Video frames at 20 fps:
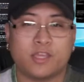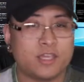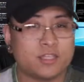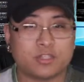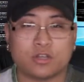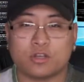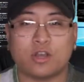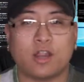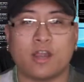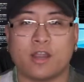
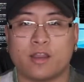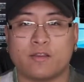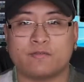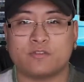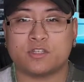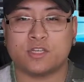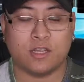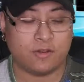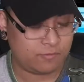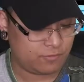these are not
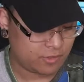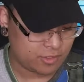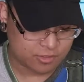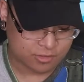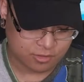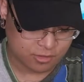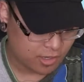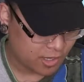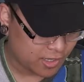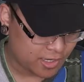it, Chief.
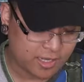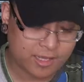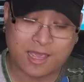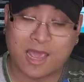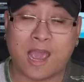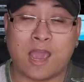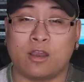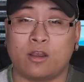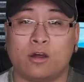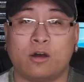These are not it at